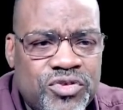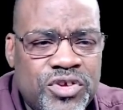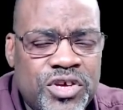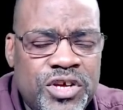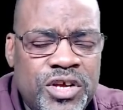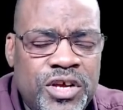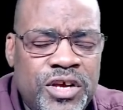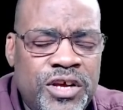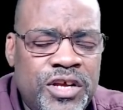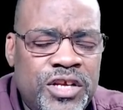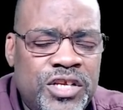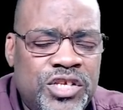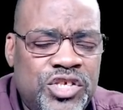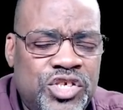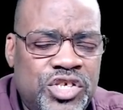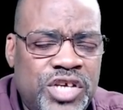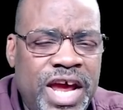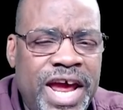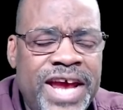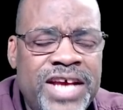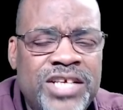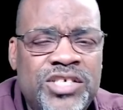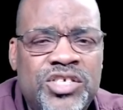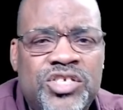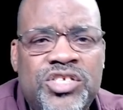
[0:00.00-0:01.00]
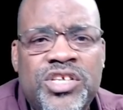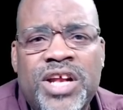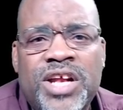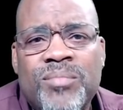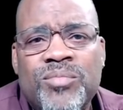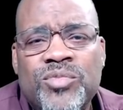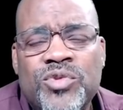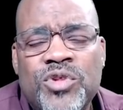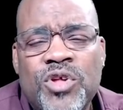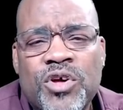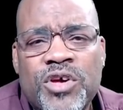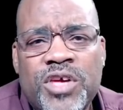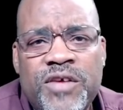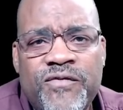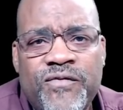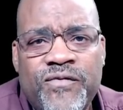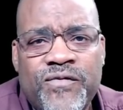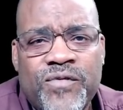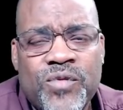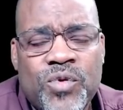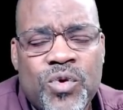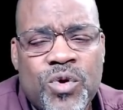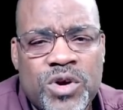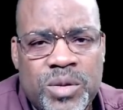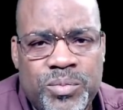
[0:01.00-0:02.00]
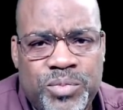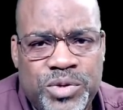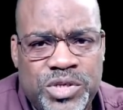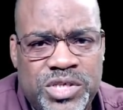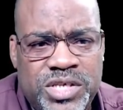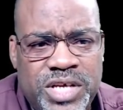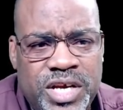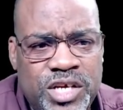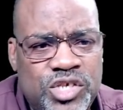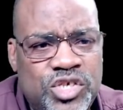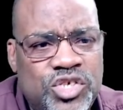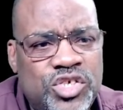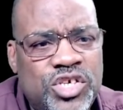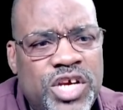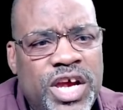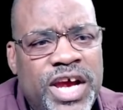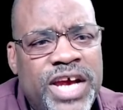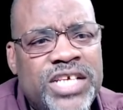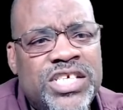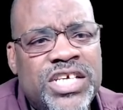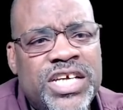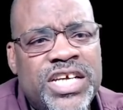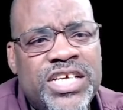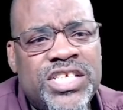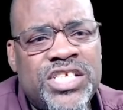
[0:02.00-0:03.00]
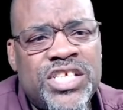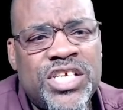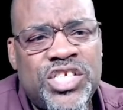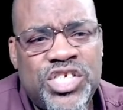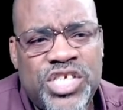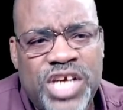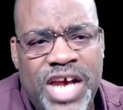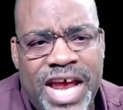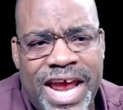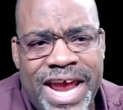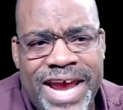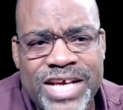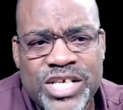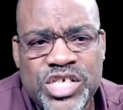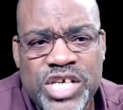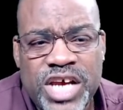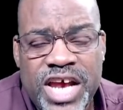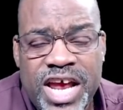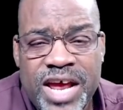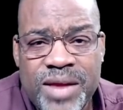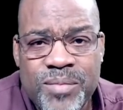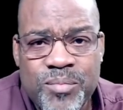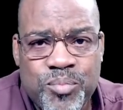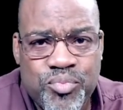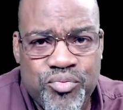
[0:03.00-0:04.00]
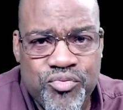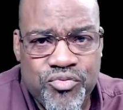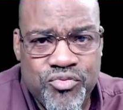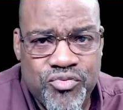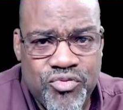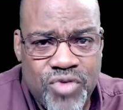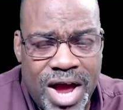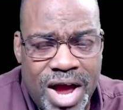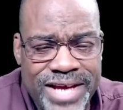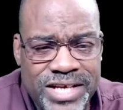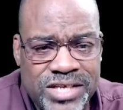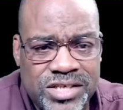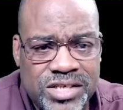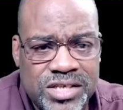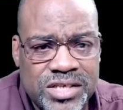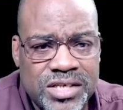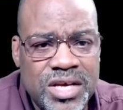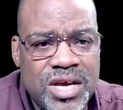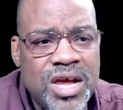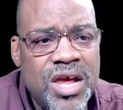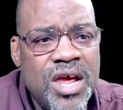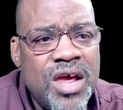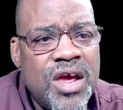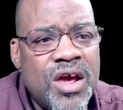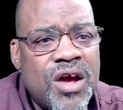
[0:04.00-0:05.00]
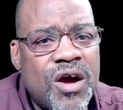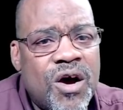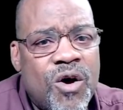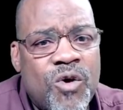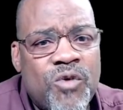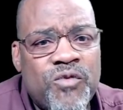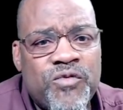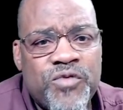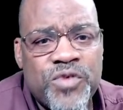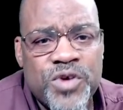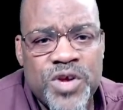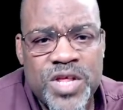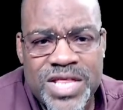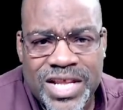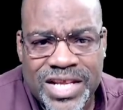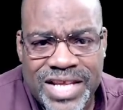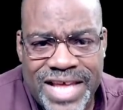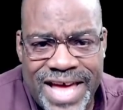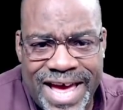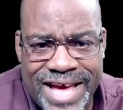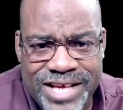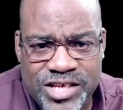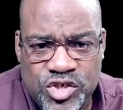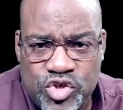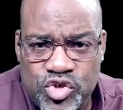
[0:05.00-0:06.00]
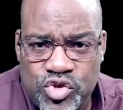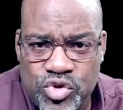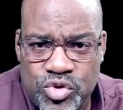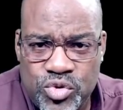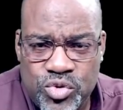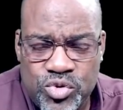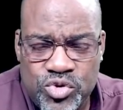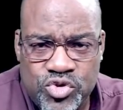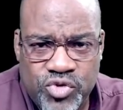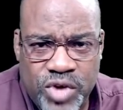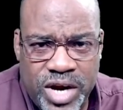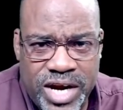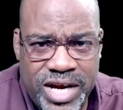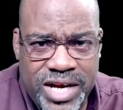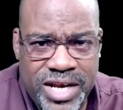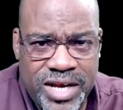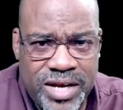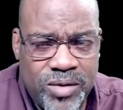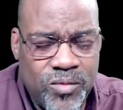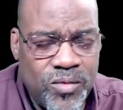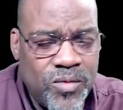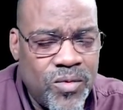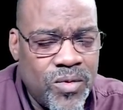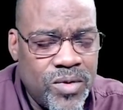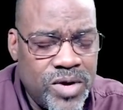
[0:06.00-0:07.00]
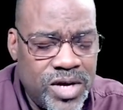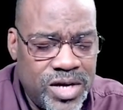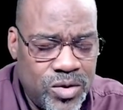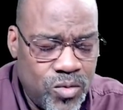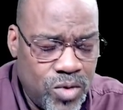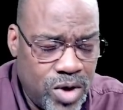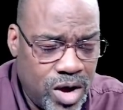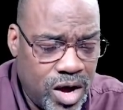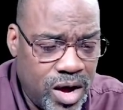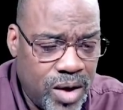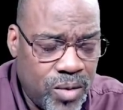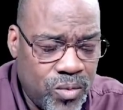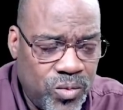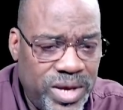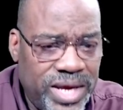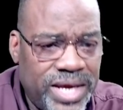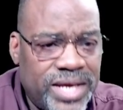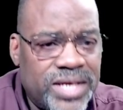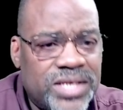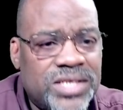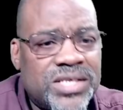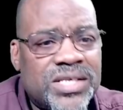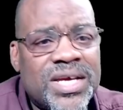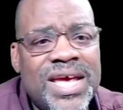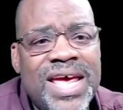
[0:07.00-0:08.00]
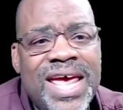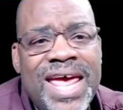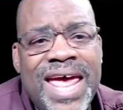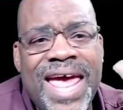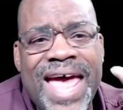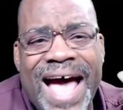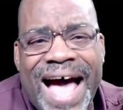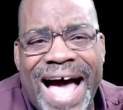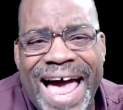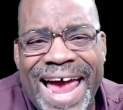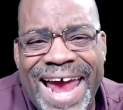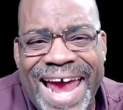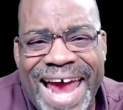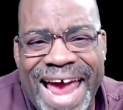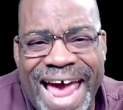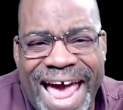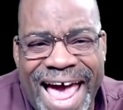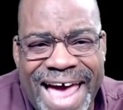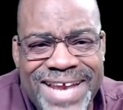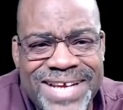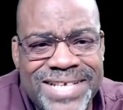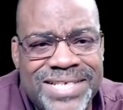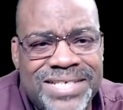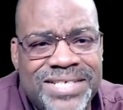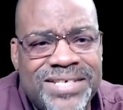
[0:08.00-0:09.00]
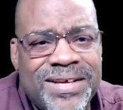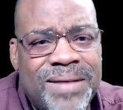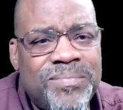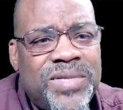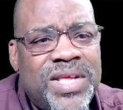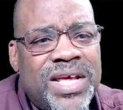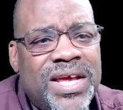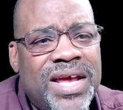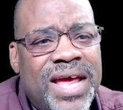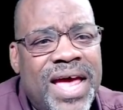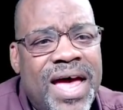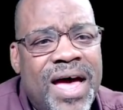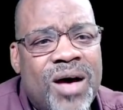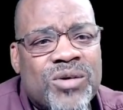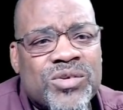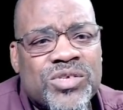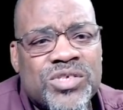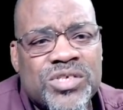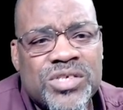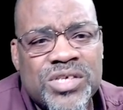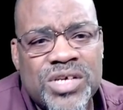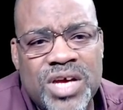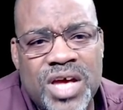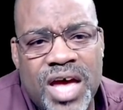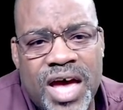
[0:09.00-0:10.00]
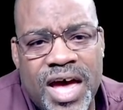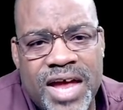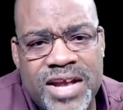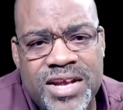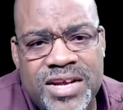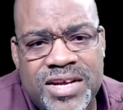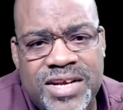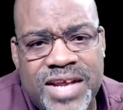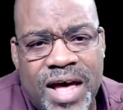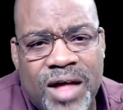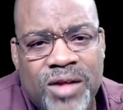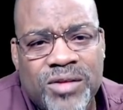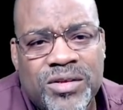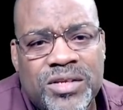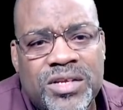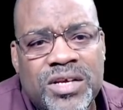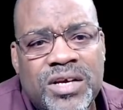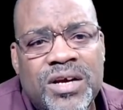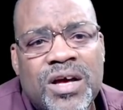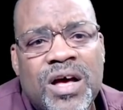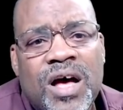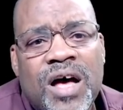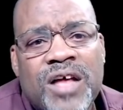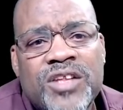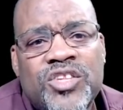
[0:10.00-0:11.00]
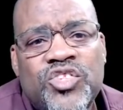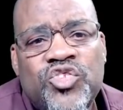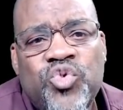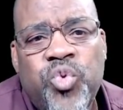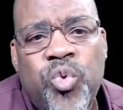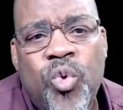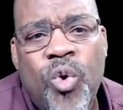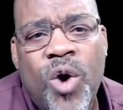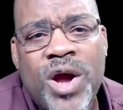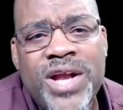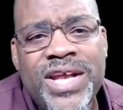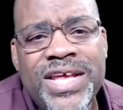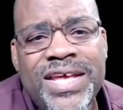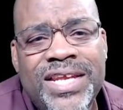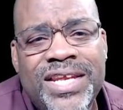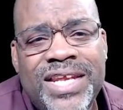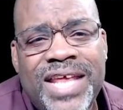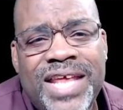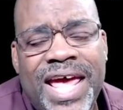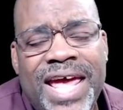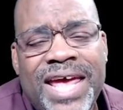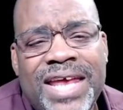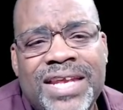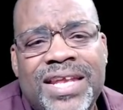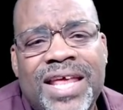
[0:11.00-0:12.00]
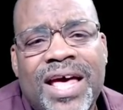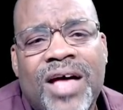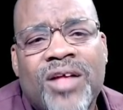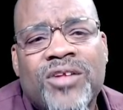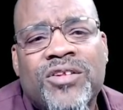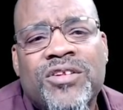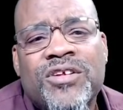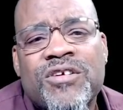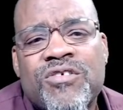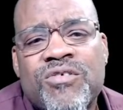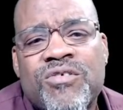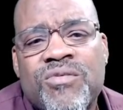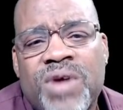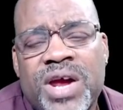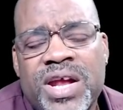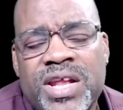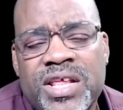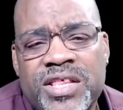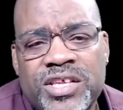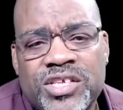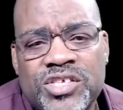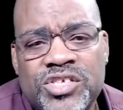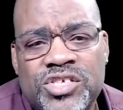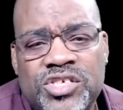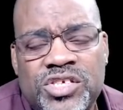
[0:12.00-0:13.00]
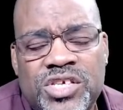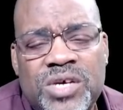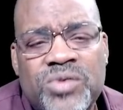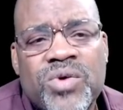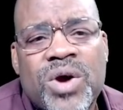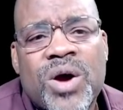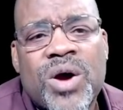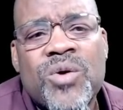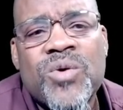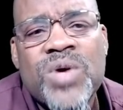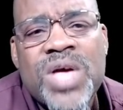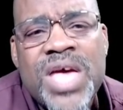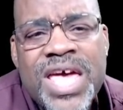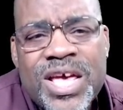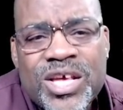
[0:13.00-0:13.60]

the change that I'm looking for, the percentage change is a change in price over the last two trading uh, weeks. I added something else a delta, a 20 day delta greater than zero.